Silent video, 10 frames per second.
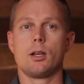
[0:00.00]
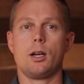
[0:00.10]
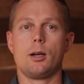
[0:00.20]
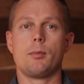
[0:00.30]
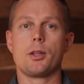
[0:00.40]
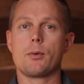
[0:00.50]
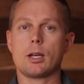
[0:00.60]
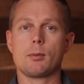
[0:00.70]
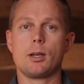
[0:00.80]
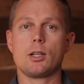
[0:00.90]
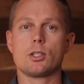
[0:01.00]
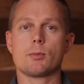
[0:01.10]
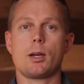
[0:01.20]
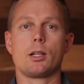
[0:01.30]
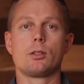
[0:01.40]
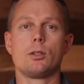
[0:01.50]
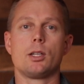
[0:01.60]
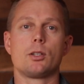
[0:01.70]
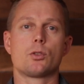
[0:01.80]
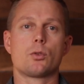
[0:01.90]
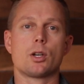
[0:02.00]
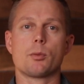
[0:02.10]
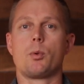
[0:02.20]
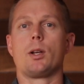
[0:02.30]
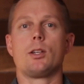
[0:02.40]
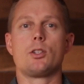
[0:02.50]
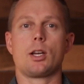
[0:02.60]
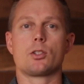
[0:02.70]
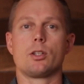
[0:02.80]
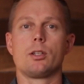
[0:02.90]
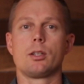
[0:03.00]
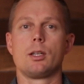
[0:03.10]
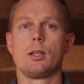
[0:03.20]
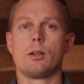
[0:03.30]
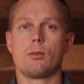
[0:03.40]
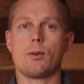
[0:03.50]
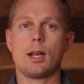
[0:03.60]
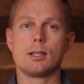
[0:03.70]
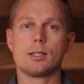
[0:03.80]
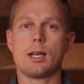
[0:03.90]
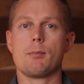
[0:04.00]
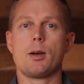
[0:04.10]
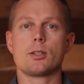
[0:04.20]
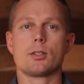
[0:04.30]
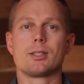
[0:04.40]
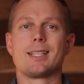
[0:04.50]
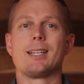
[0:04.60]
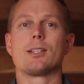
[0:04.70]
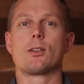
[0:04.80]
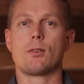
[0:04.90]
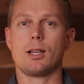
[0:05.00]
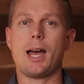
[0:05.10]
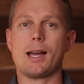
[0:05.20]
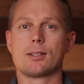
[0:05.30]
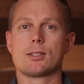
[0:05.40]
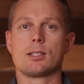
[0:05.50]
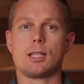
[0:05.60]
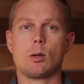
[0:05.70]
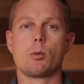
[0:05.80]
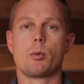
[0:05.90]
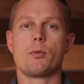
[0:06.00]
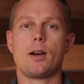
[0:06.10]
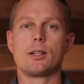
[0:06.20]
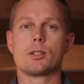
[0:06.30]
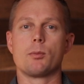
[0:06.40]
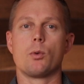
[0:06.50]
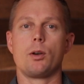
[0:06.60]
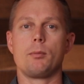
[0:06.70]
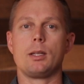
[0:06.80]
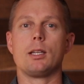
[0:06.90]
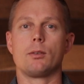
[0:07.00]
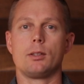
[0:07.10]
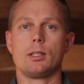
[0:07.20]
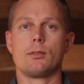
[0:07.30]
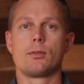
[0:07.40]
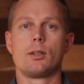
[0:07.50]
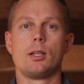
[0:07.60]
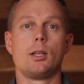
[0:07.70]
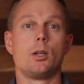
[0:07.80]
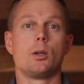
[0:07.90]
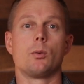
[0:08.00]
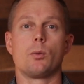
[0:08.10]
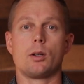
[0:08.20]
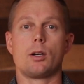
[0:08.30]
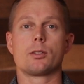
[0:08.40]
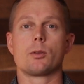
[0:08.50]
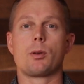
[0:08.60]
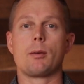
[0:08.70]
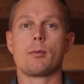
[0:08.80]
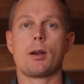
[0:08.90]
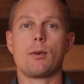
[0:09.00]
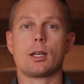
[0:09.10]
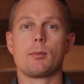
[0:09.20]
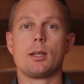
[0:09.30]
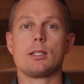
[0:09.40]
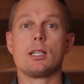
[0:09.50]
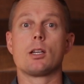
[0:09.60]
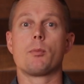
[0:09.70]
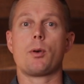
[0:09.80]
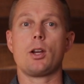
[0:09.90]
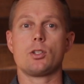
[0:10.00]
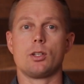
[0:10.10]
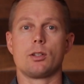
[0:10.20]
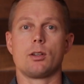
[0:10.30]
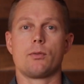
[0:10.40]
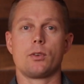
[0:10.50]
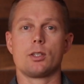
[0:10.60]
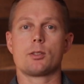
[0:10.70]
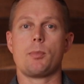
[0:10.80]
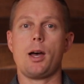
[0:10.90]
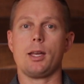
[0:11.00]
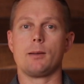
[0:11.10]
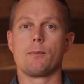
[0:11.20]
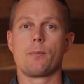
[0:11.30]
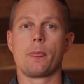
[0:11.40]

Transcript: Um, other recommendations might include a trigger point injection right into that muscle to get it to relax. That will provide some more immediate relief. We also probably might recommend decompression for the spine.